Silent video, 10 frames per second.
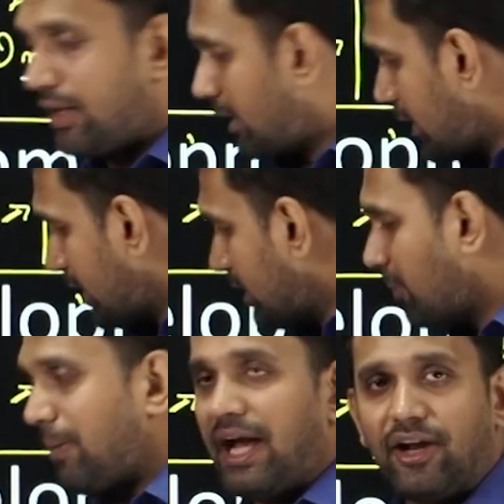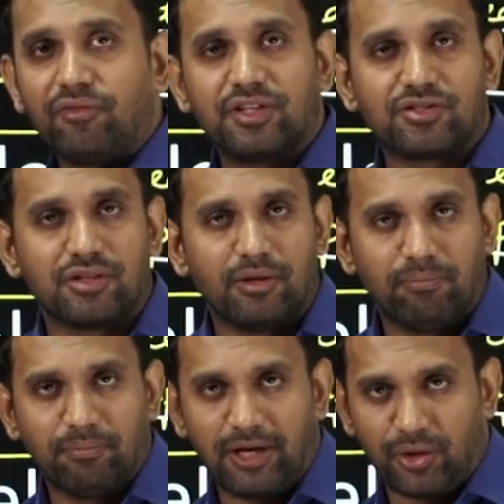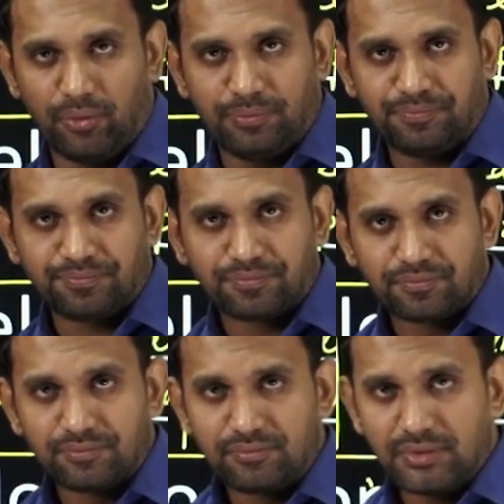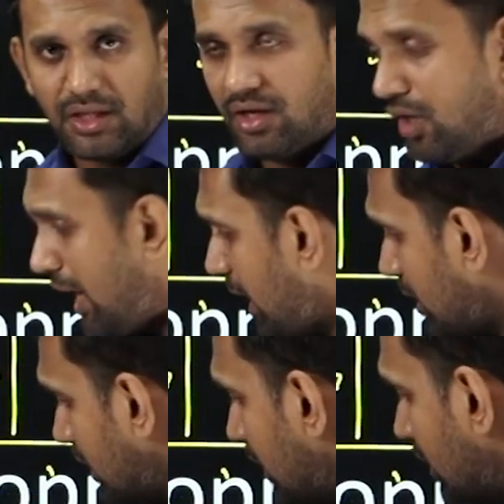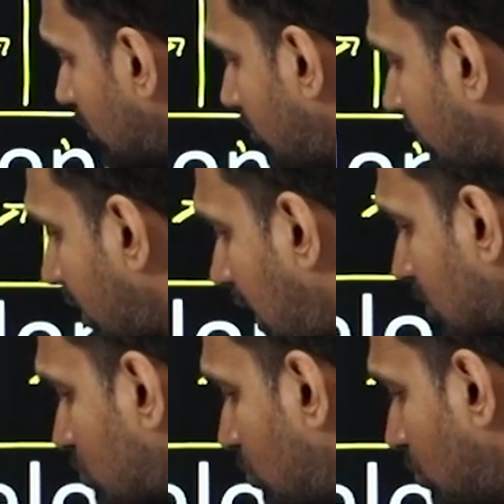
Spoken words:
getting in the plan of this metro, and we were asked to